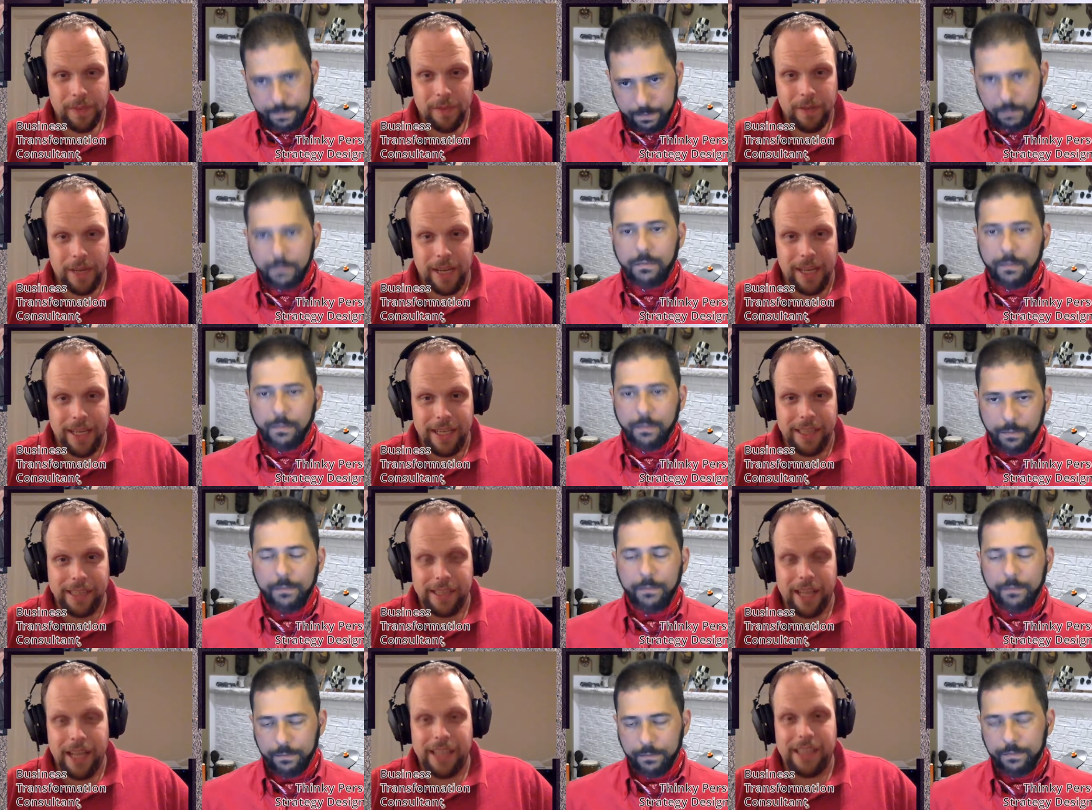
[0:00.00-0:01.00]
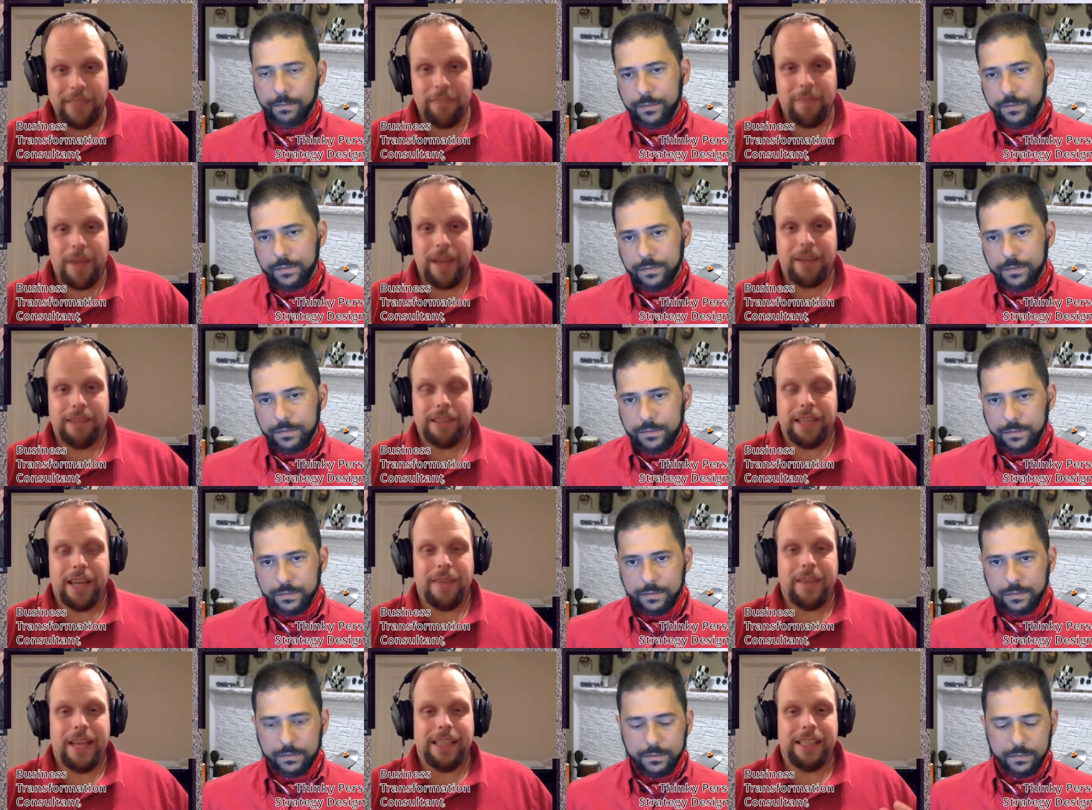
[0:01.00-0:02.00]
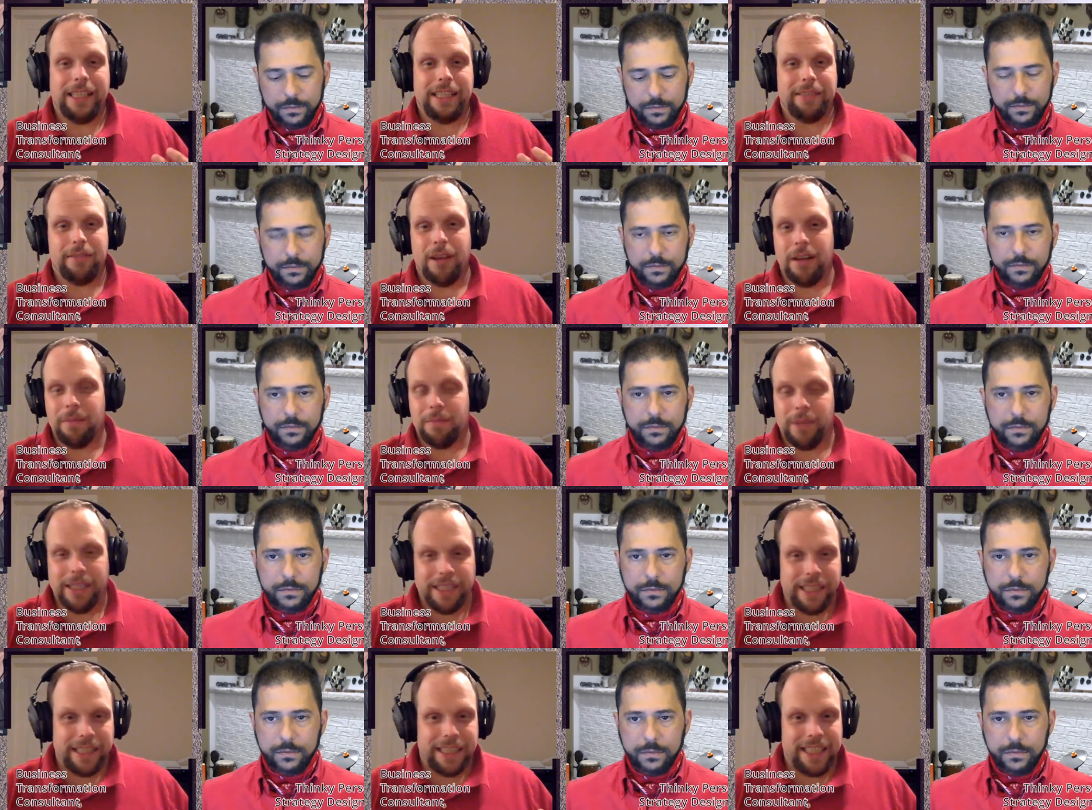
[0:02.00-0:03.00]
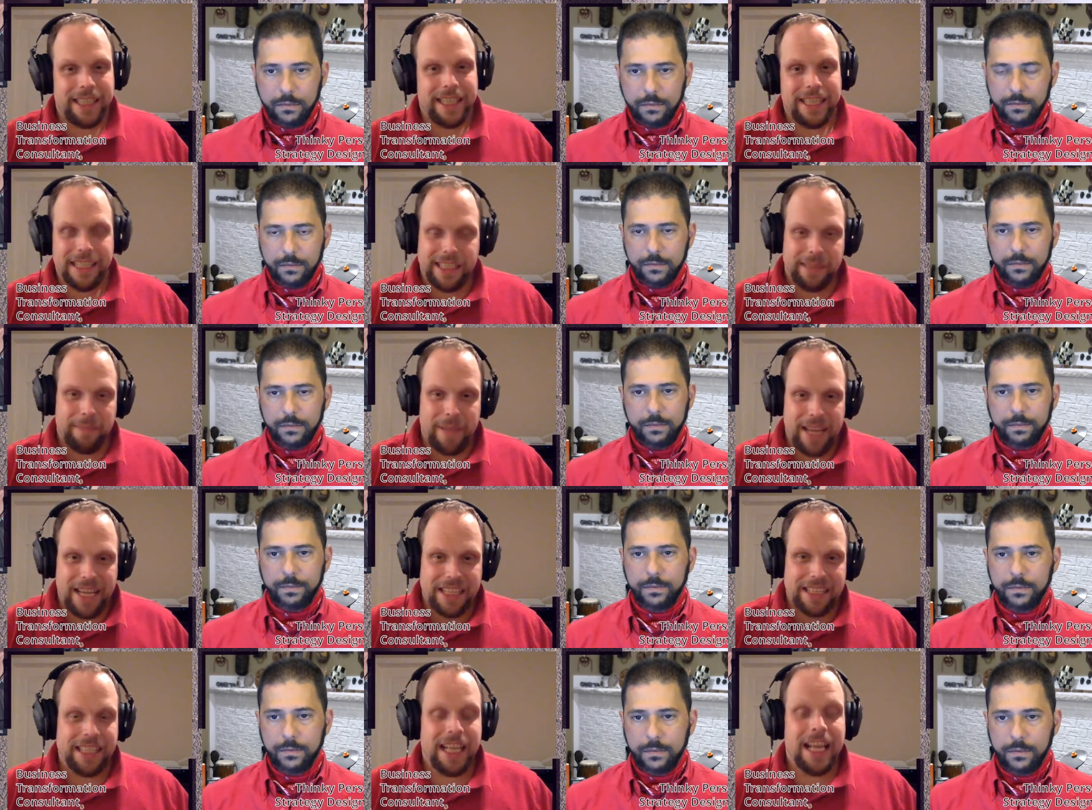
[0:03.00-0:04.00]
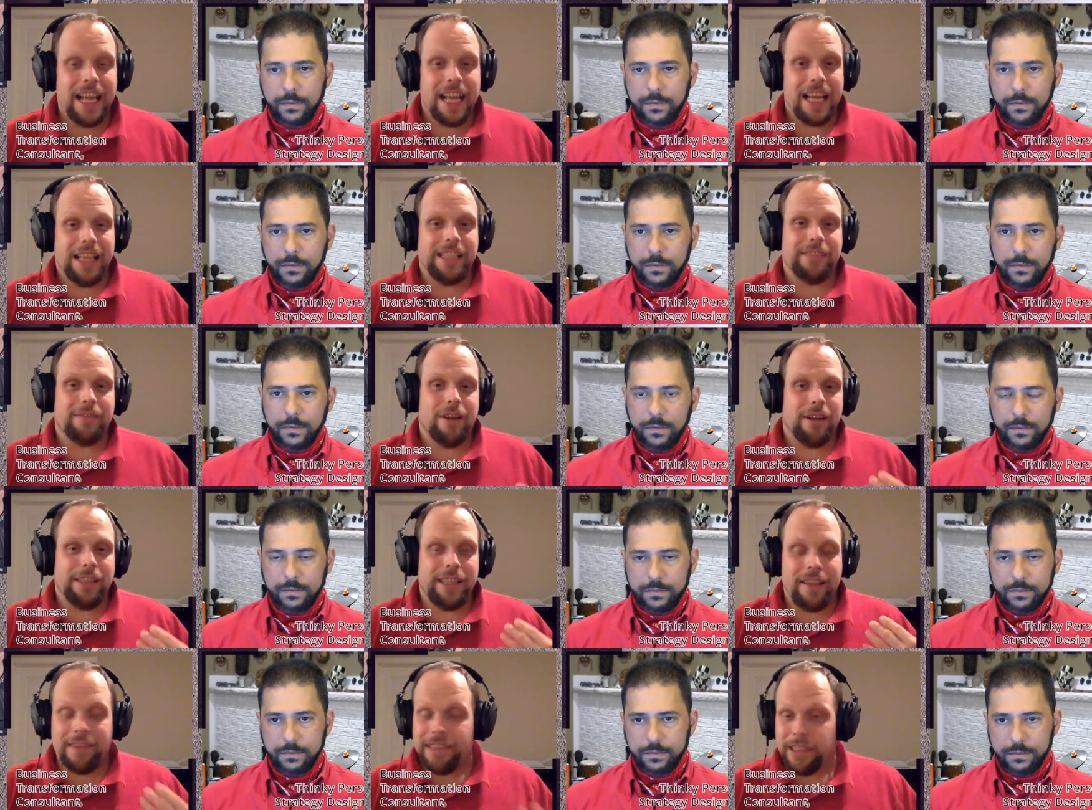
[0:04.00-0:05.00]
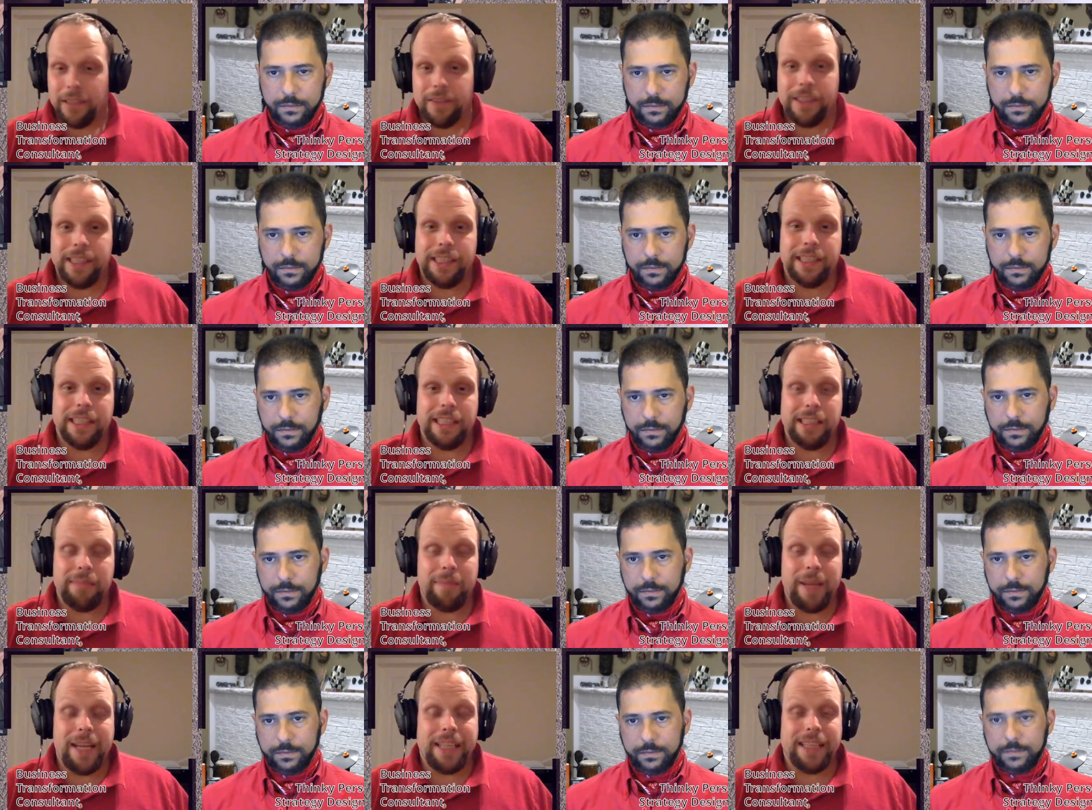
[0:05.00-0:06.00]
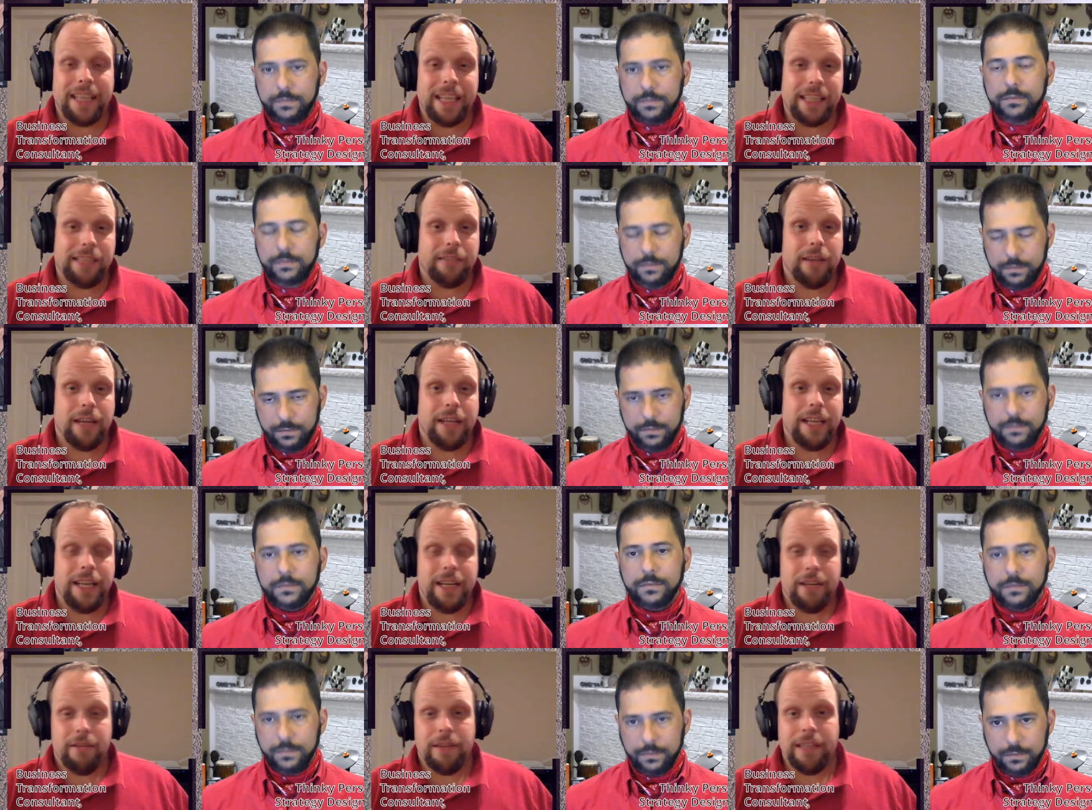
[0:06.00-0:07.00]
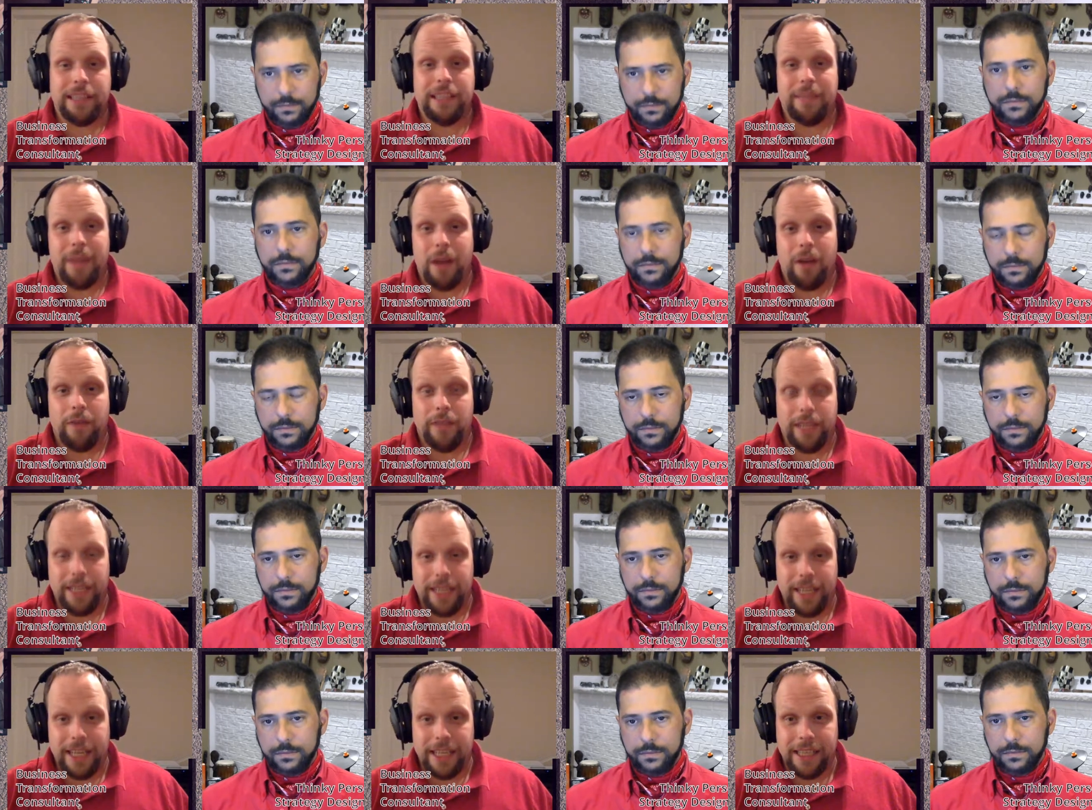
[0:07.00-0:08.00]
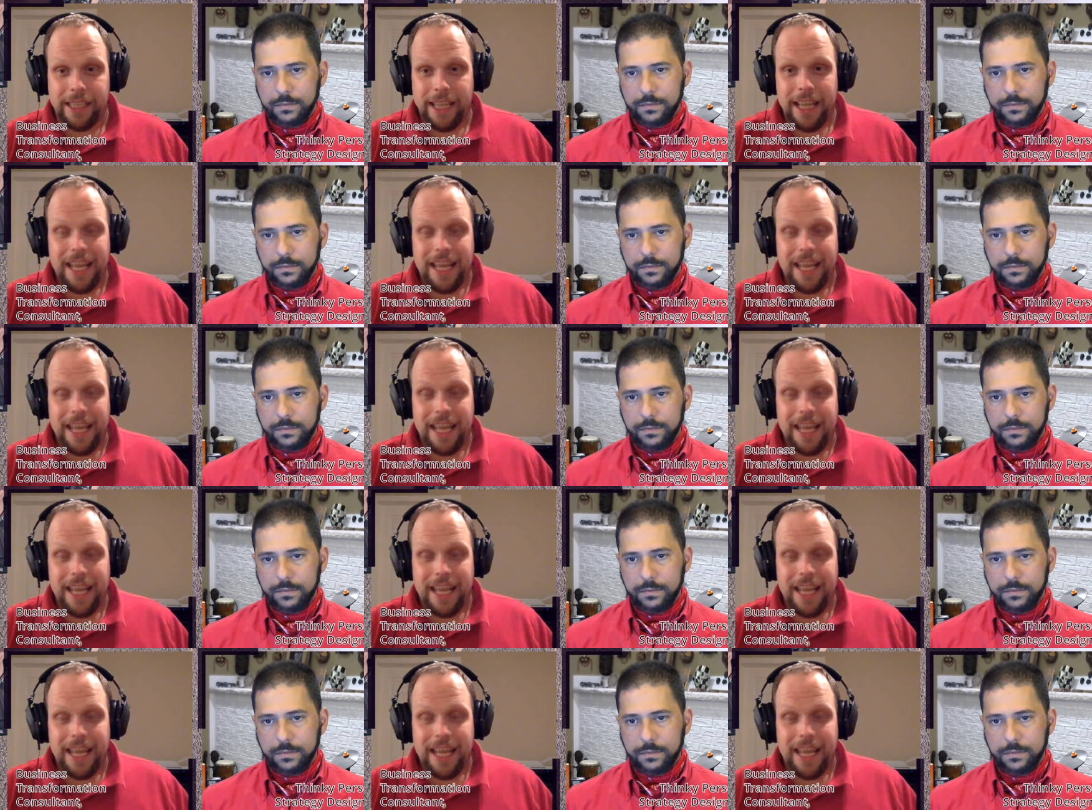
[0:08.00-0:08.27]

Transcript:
Speaker 1: right? It's not as if Microsoft has a strong presence in this space, a strong set of services in this space that's trying to integrate somehow with LinkedIn.